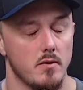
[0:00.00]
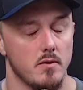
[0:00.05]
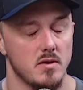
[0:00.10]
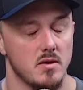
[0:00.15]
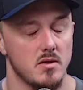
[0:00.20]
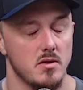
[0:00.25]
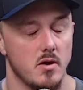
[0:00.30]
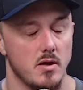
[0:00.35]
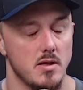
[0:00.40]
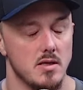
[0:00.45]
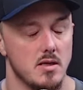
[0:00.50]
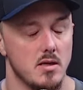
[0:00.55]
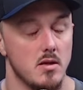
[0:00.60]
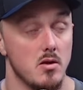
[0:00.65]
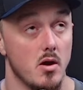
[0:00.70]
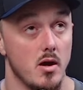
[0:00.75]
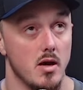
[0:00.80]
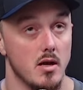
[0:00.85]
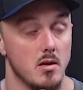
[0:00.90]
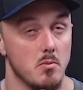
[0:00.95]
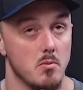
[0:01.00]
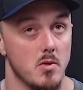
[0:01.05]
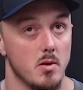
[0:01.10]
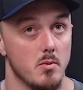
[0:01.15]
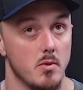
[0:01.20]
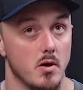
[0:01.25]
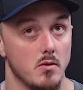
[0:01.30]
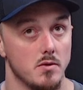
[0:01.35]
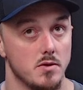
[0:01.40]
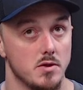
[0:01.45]
9
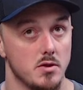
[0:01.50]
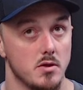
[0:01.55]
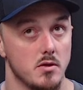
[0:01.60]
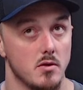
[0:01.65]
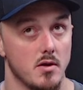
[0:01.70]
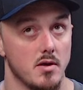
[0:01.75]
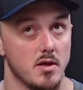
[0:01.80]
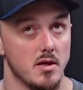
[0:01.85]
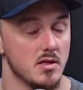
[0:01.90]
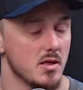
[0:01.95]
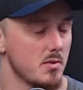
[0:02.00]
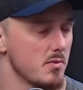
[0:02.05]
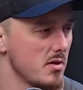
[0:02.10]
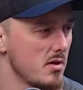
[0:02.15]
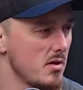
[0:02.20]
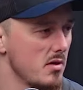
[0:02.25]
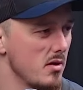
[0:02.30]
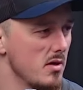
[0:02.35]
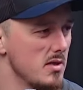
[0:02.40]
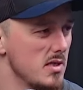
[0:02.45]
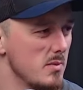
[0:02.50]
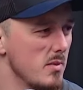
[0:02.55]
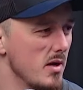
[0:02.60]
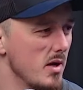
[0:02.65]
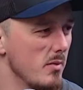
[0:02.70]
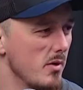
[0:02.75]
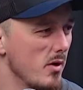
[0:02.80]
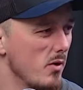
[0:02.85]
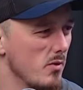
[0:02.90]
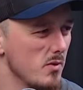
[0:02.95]
millimole to, I think, up to 30
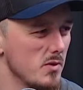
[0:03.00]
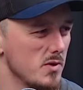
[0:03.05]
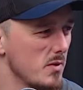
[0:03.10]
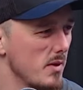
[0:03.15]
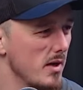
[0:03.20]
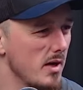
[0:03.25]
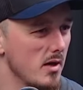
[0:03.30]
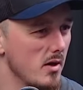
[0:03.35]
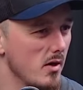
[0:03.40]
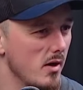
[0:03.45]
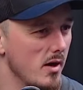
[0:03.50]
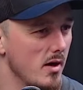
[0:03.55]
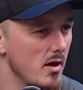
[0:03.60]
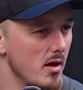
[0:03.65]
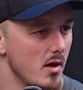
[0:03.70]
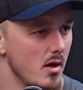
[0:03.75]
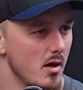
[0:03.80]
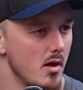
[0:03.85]
millimole or 29.